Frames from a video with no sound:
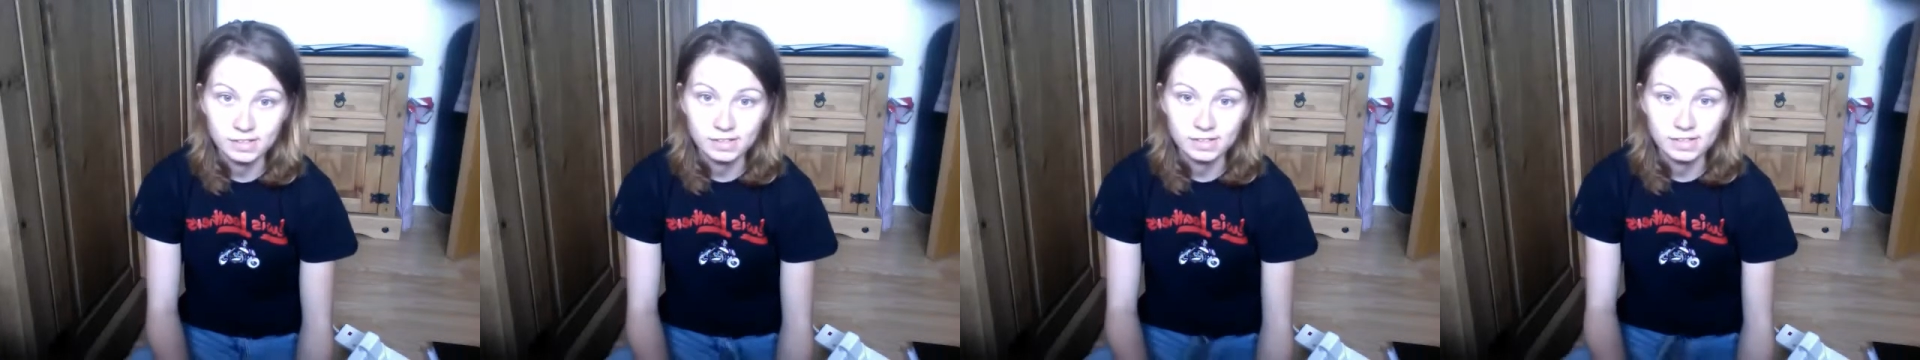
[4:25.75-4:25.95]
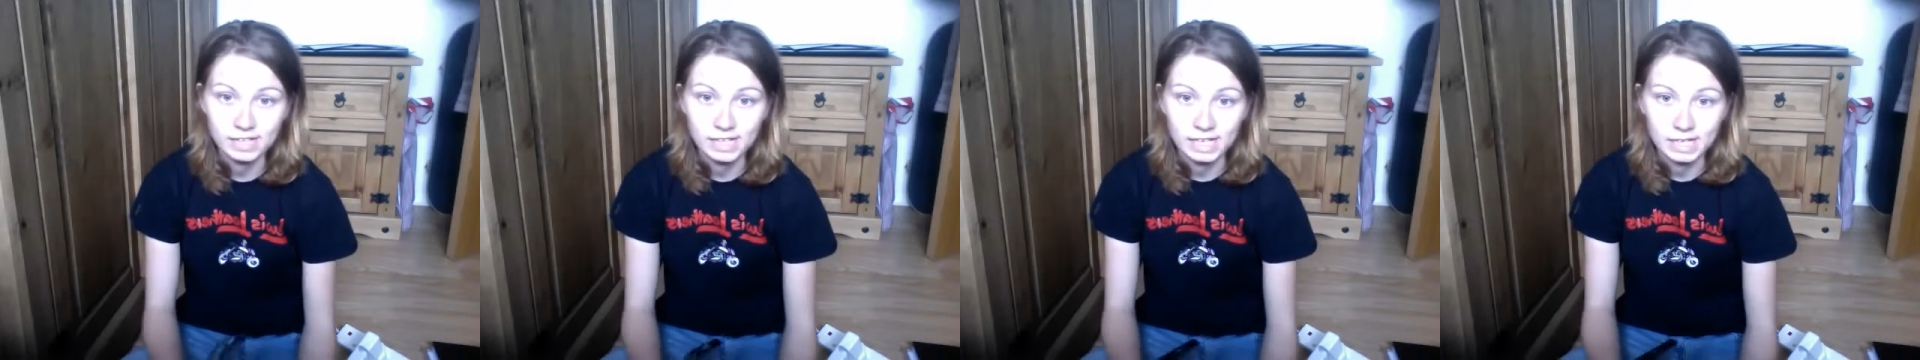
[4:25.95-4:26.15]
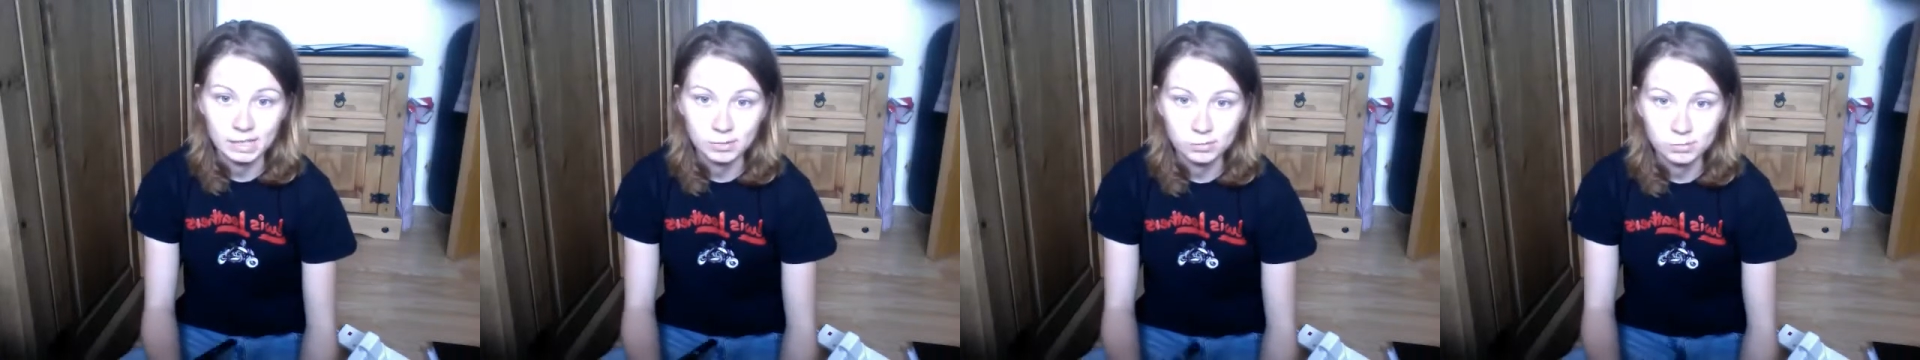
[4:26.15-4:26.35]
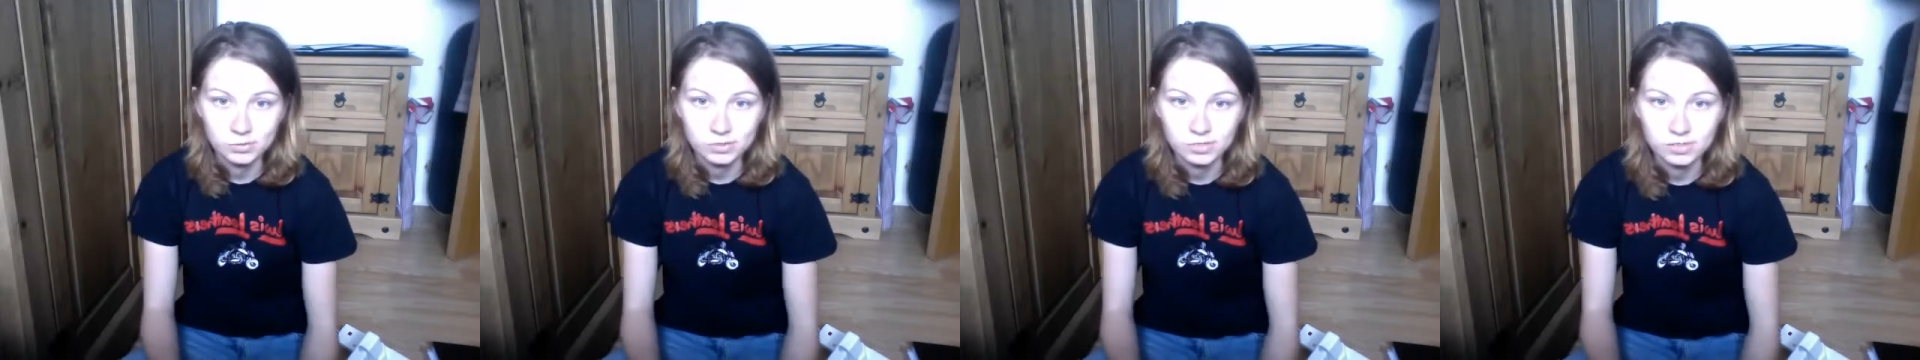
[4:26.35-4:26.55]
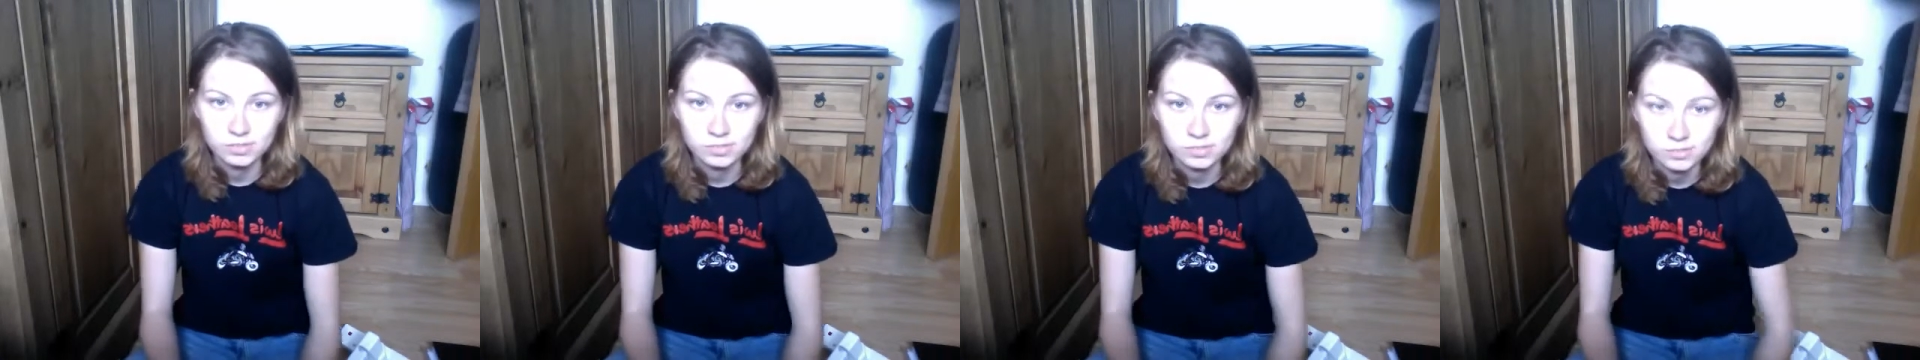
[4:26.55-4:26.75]

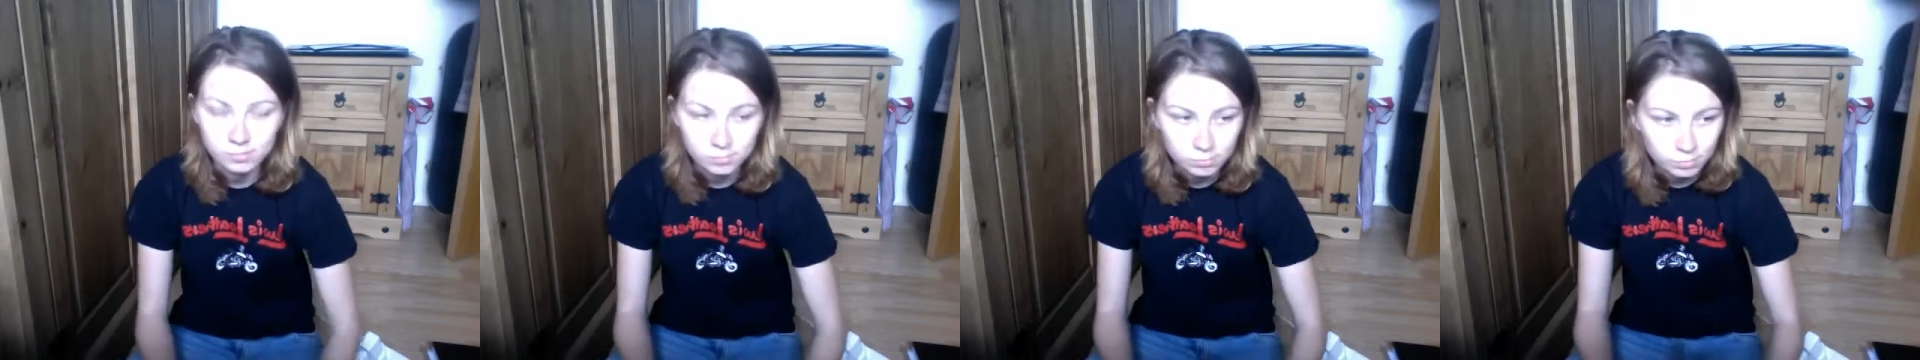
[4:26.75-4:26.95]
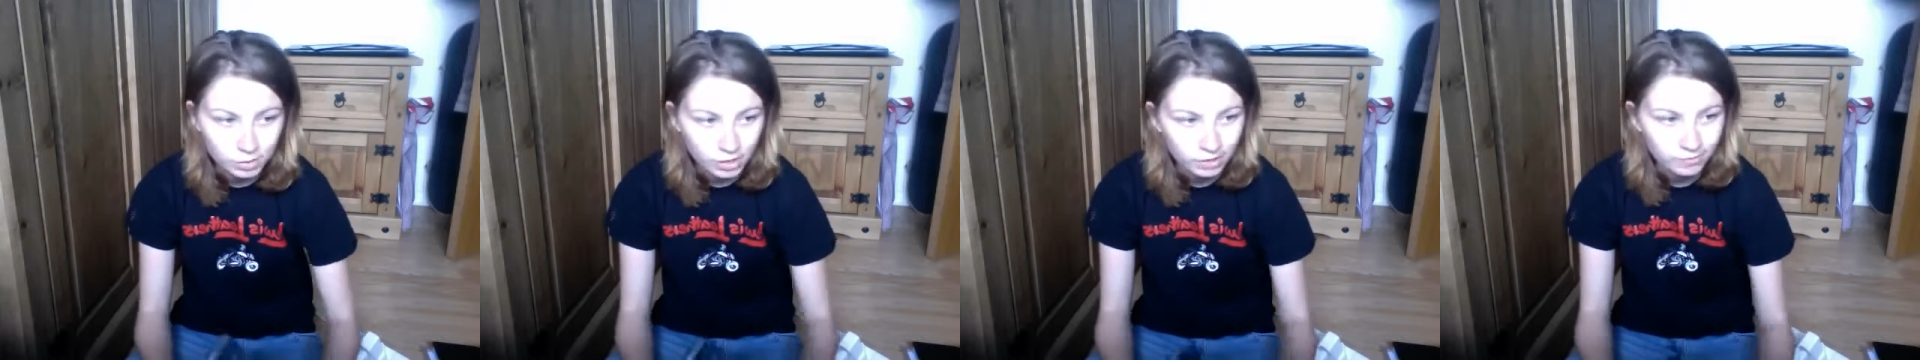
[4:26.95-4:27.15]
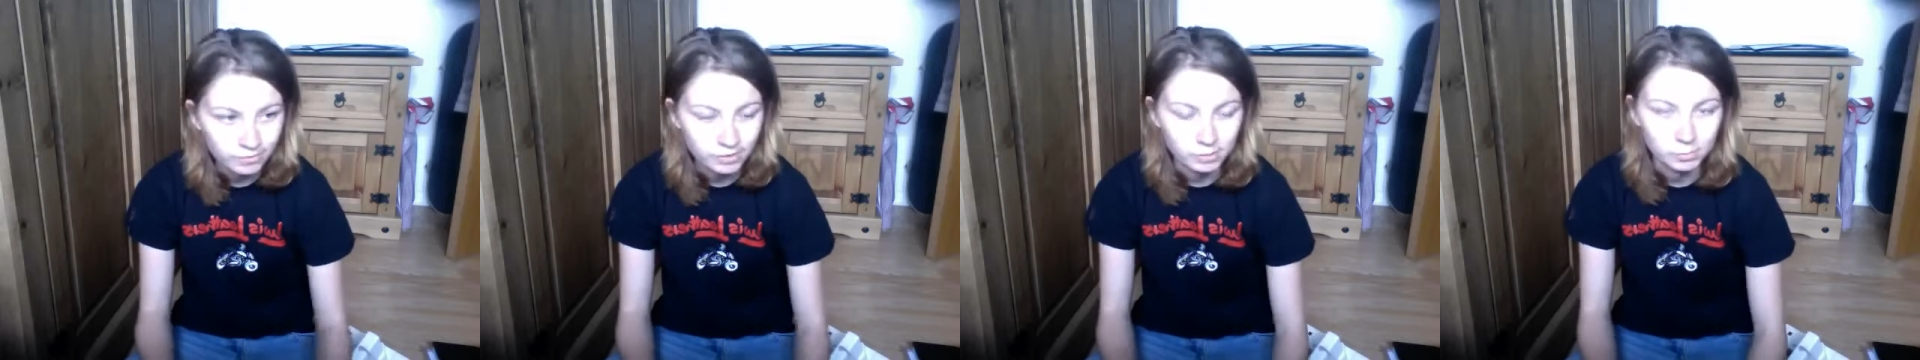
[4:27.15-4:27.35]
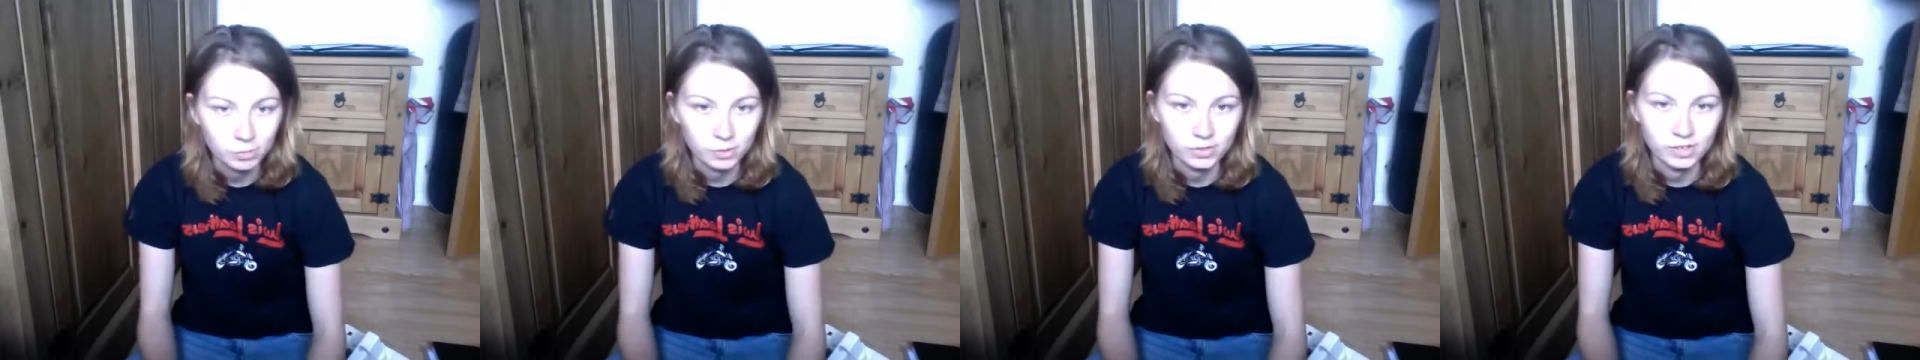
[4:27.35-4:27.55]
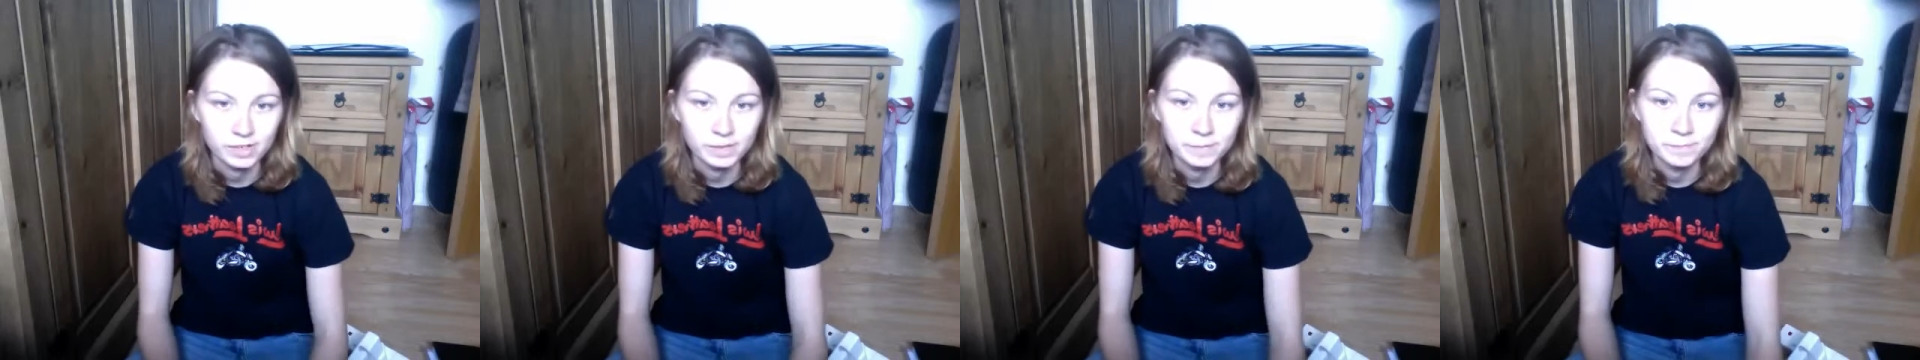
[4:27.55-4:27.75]
lips, perfect
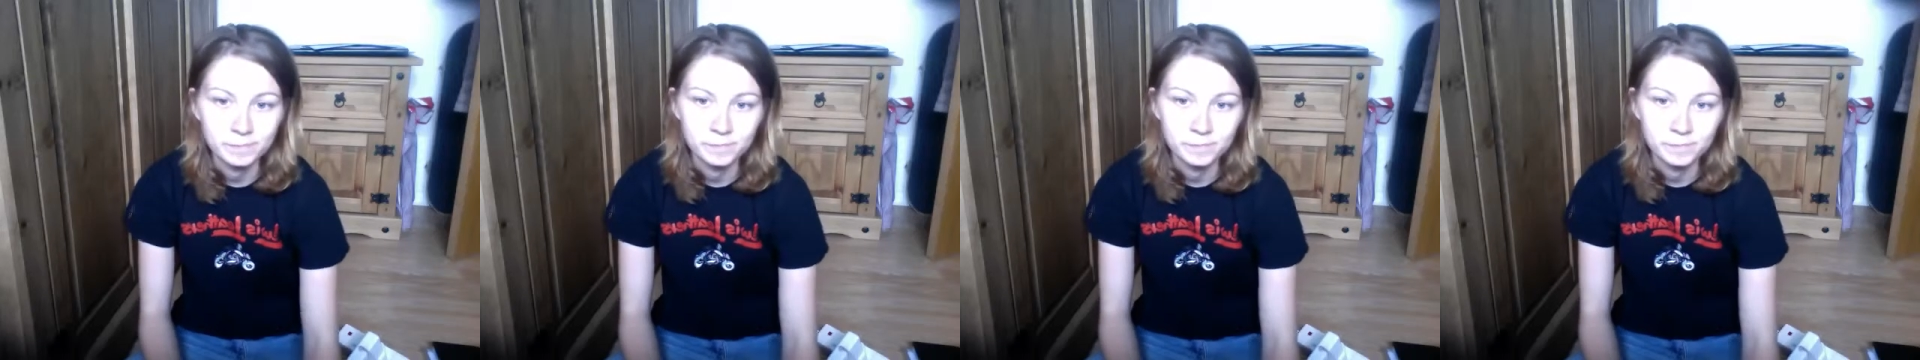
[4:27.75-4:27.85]
body.